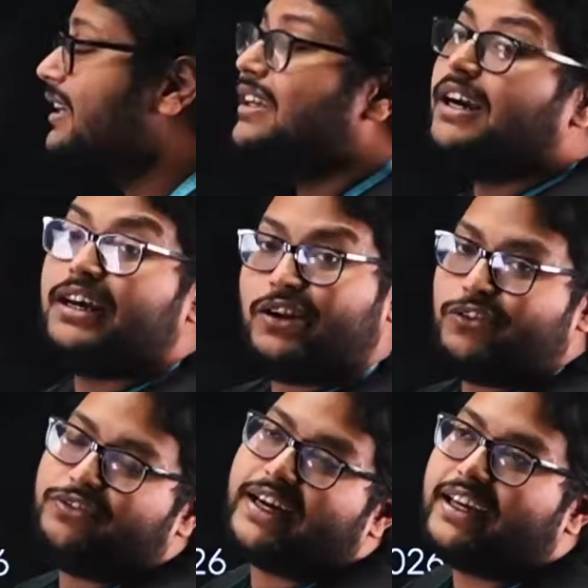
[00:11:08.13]
around
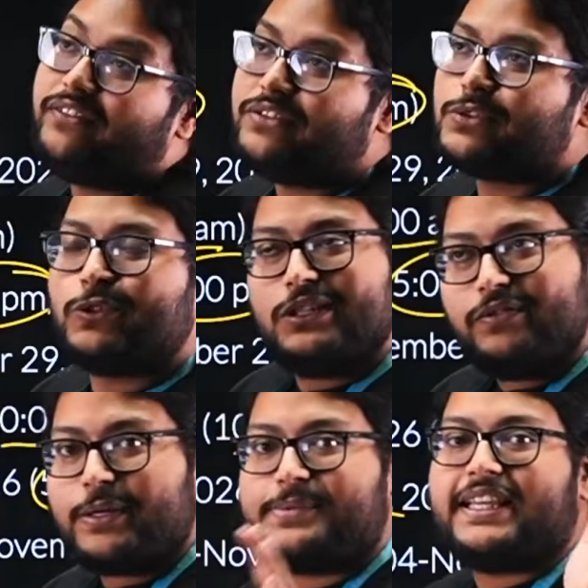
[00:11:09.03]
5, so the
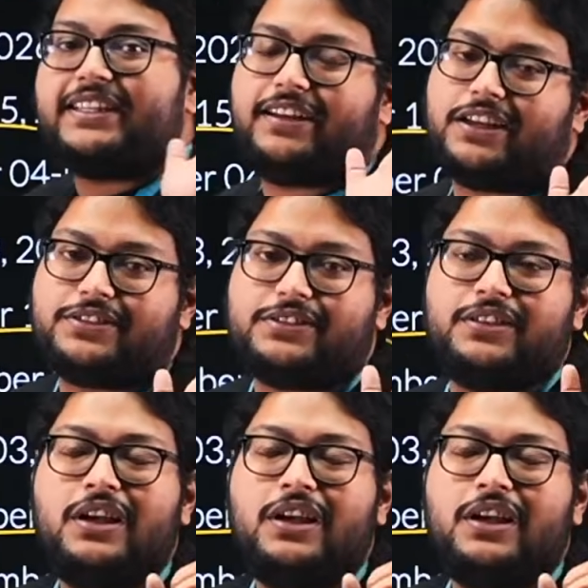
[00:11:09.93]
website crashes.